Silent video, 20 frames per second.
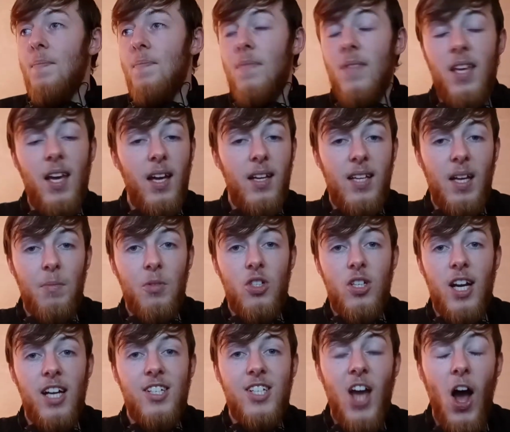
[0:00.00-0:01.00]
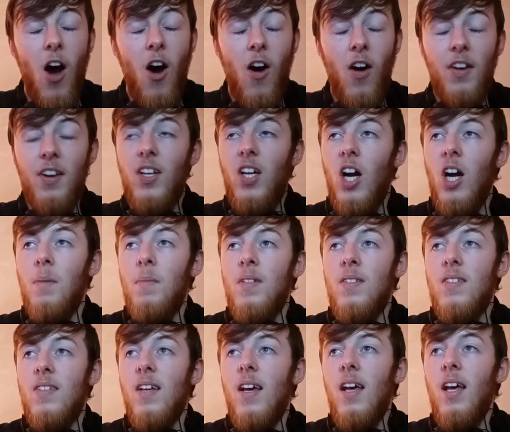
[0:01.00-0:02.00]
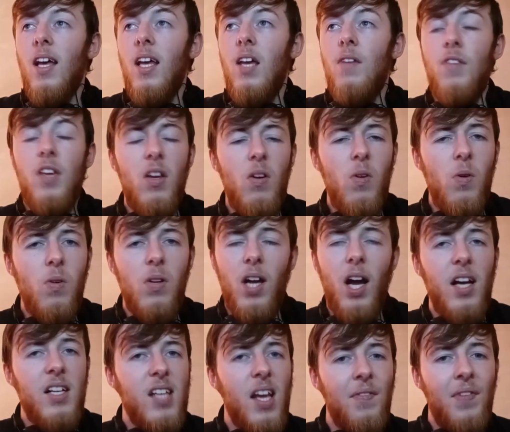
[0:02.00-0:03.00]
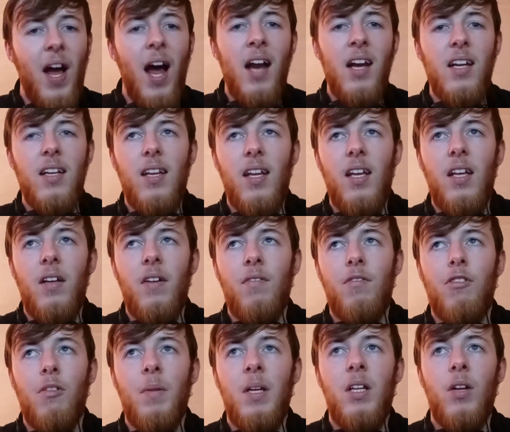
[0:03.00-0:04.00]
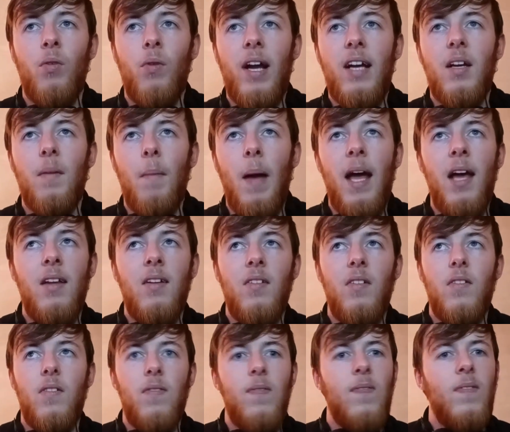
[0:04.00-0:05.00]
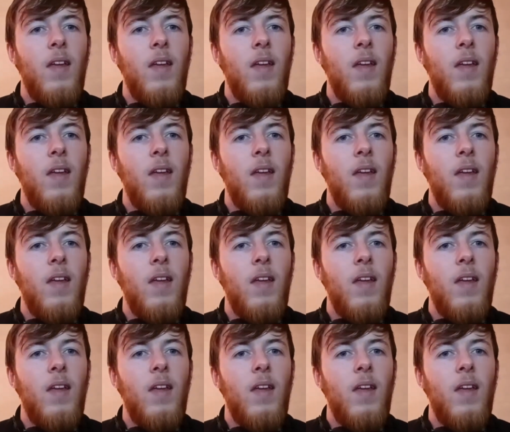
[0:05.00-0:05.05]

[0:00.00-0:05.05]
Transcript: Yeah, tell me what you guys thought in the comments. If you guys have anything for me to recommend,